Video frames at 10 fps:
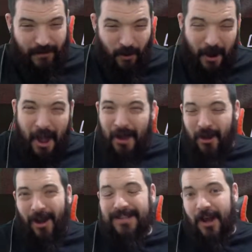4.
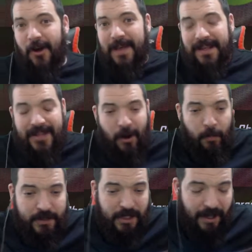Guys, I hope that's
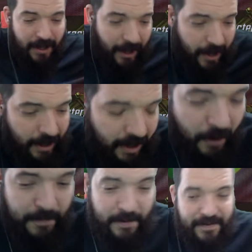helped. I
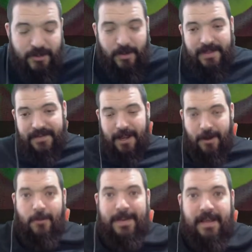hope you've enjoyed the video. I
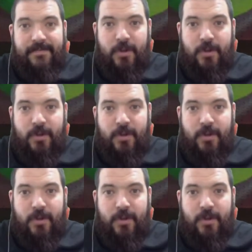hope it gives